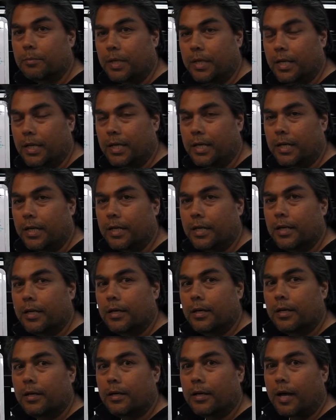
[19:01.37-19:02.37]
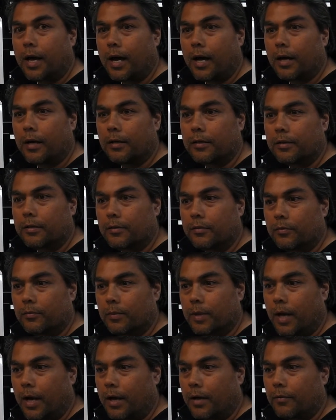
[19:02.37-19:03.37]
be
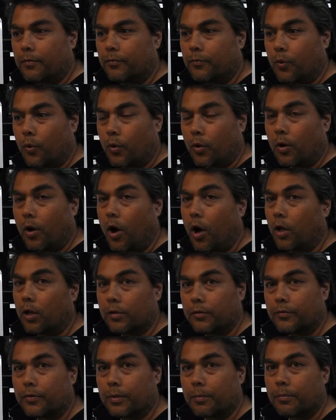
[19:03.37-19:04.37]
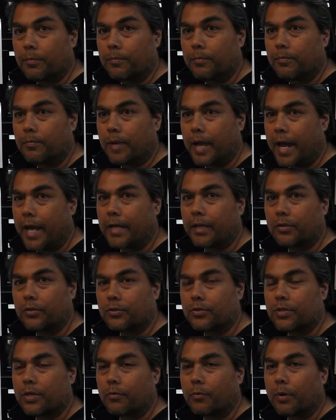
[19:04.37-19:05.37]
for all of the
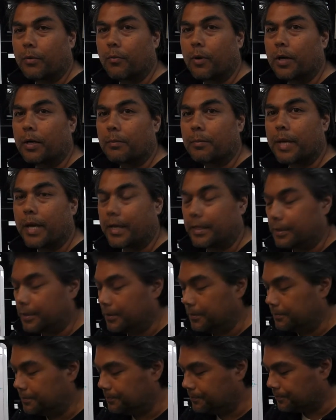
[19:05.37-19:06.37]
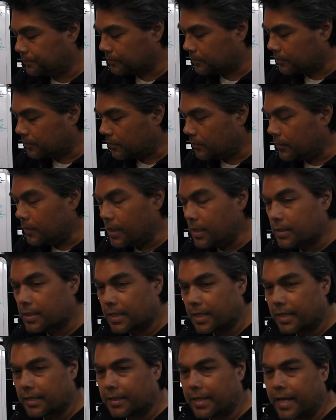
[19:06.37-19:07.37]
angles that we want to bend
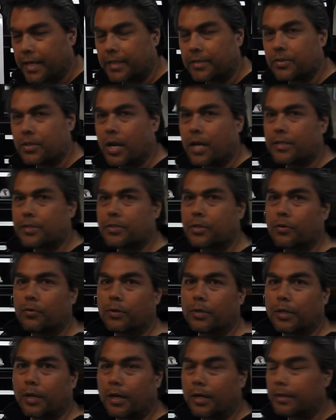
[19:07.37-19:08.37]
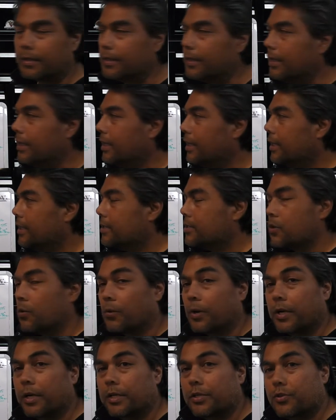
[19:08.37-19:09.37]
to get that exhaust going on. So
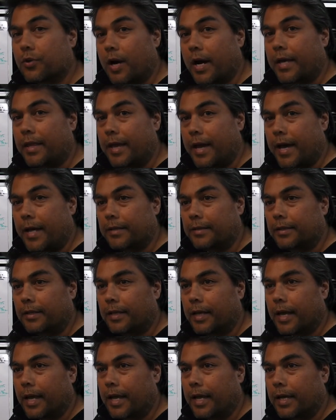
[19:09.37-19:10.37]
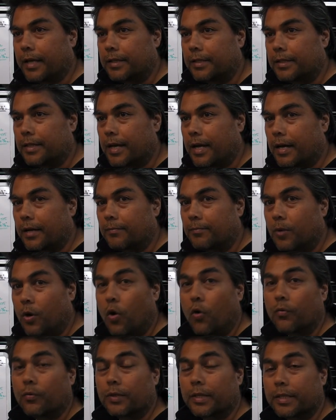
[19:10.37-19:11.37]
we're going to try that, and
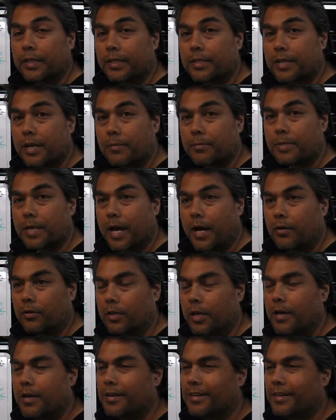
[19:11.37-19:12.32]
hopefully this comes out.